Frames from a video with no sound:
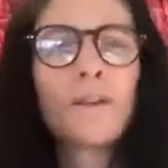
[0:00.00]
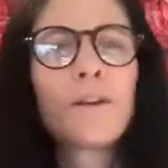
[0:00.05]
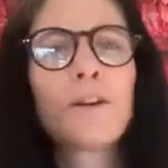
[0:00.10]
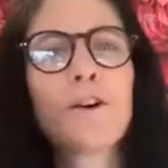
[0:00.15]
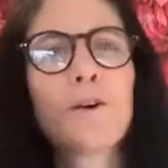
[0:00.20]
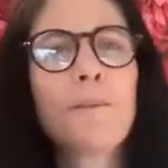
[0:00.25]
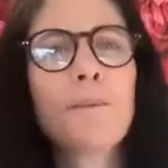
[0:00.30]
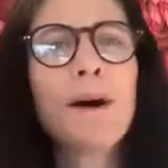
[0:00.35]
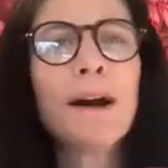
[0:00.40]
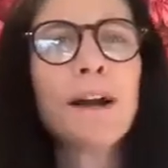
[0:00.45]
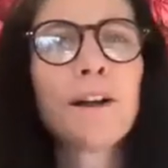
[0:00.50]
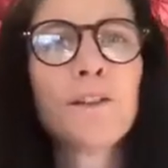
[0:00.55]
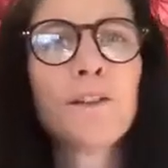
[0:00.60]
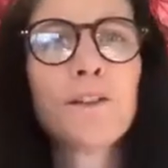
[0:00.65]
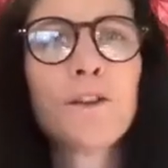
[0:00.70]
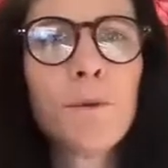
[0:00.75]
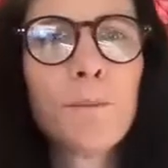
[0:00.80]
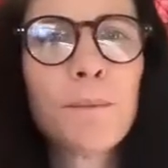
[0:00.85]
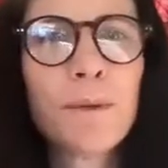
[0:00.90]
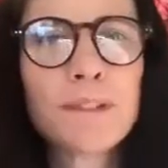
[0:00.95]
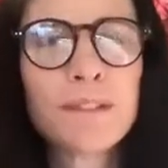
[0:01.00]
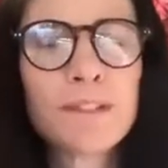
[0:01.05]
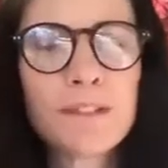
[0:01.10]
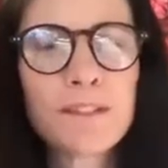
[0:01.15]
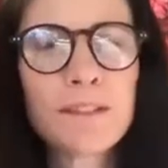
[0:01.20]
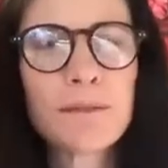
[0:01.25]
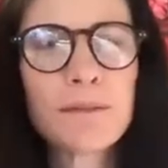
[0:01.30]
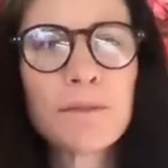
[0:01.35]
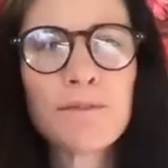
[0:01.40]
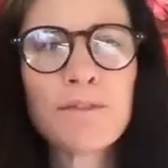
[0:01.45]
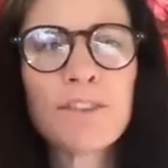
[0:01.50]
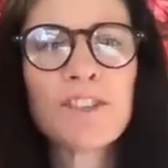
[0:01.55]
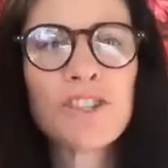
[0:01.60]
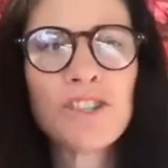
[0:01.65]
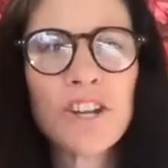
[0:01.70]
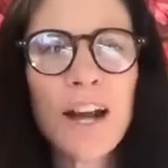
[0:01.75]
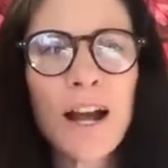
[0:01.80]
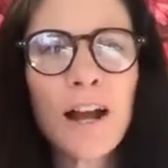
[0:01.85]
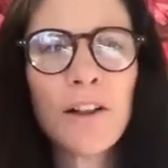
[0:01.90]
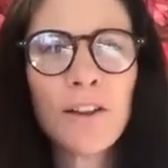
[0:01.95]
go back a little bit to some of the
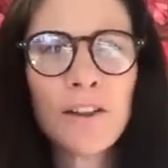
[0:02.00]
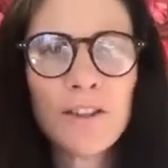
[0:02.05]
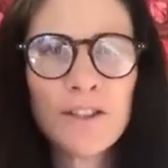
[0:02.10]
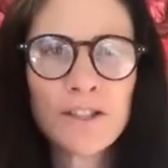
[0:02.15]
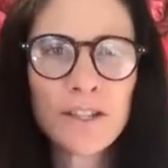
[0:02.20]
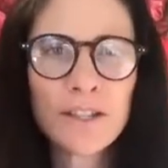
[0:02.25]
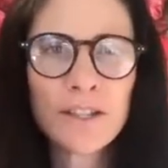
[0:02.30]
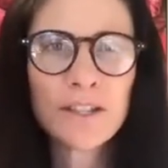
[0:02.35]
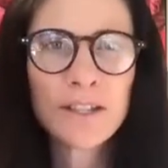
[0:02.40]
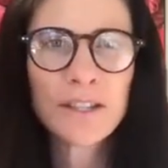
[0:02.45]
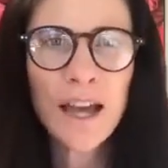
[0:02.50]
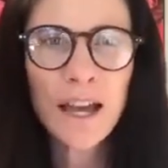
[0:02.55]
challenges